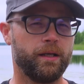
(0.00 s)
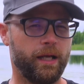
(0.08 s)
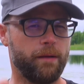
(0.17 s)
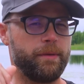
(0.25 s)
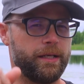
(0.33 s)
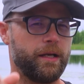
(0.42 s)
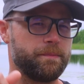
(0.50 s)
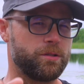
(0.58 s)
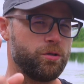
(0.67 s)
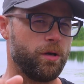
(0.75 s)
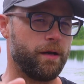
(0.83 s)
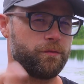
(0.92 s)
how many cups
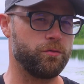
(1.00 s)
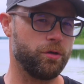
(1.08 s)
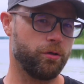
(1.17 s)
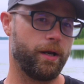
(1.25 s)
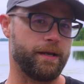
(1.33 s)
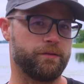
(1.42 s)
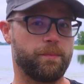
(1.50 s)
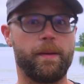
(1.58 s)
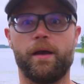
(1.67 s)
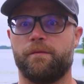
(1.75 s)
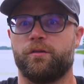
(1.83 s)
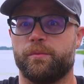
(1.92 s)
do you have to engrave to
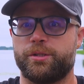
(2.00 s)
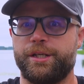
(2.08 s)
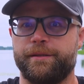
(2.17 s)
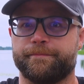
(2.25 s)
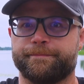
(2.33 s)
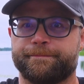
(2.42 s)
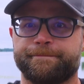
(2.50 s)
pay off your machine?